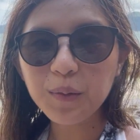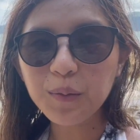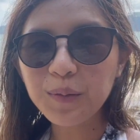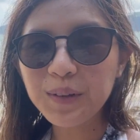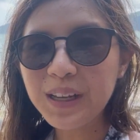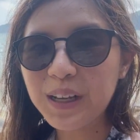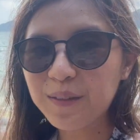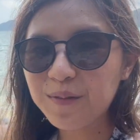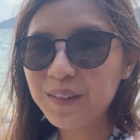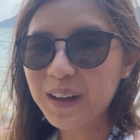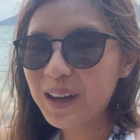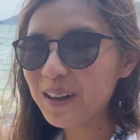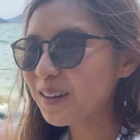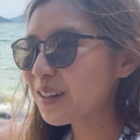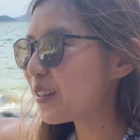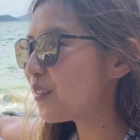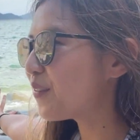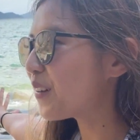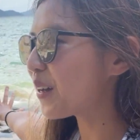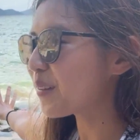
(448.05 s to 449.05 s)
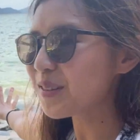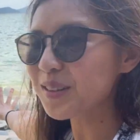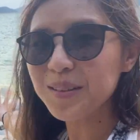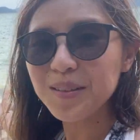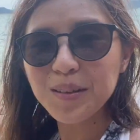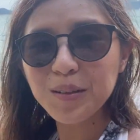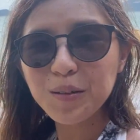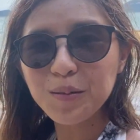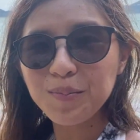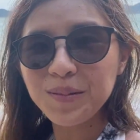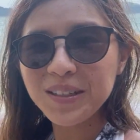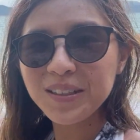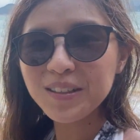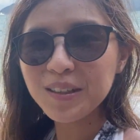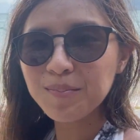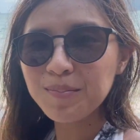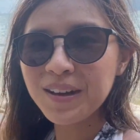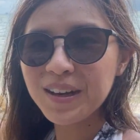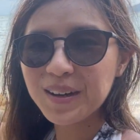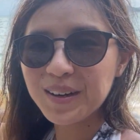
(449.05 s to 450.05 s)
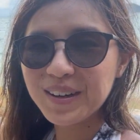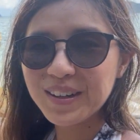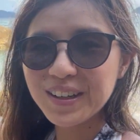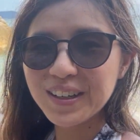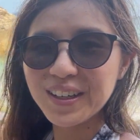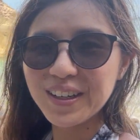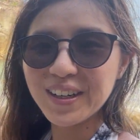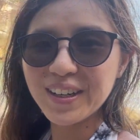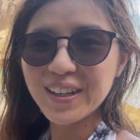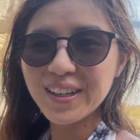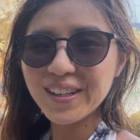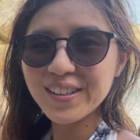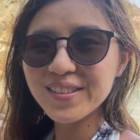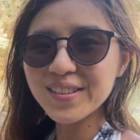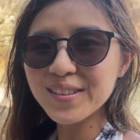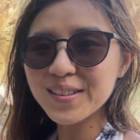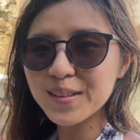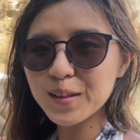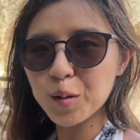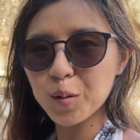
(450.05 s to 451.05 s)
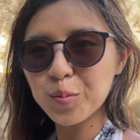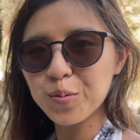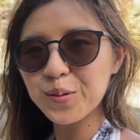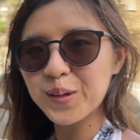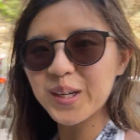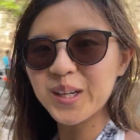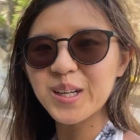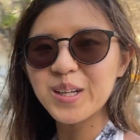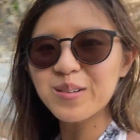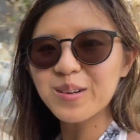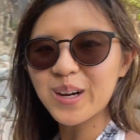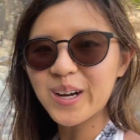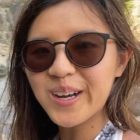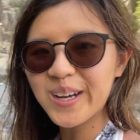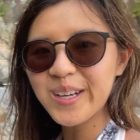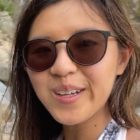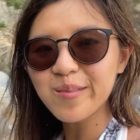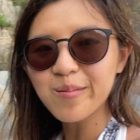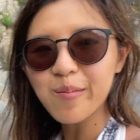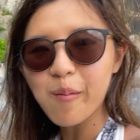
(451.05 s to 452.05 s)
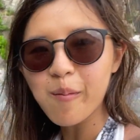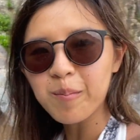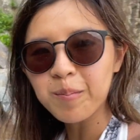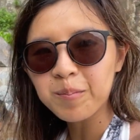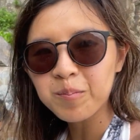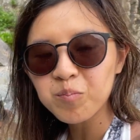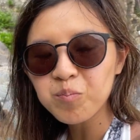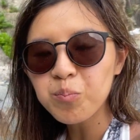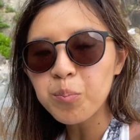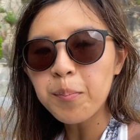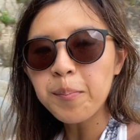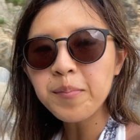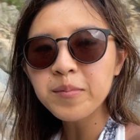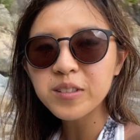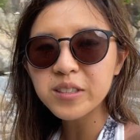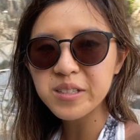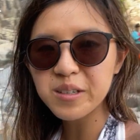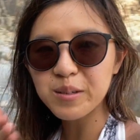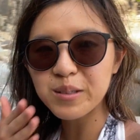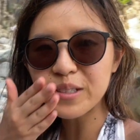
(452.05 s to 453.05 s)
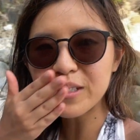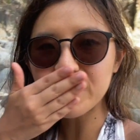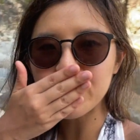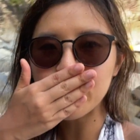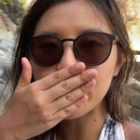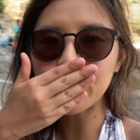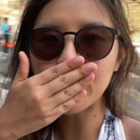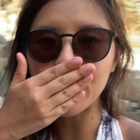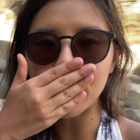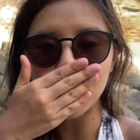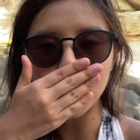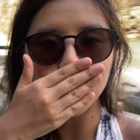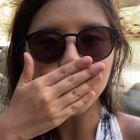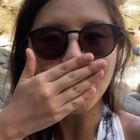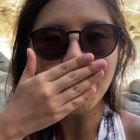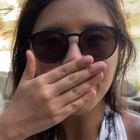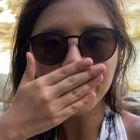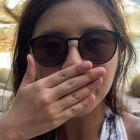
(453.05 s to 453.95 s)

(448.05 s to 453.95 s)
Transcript: We have finally found this little piece of paradise. It's so pretty, right? Yeah, we're just eating a little.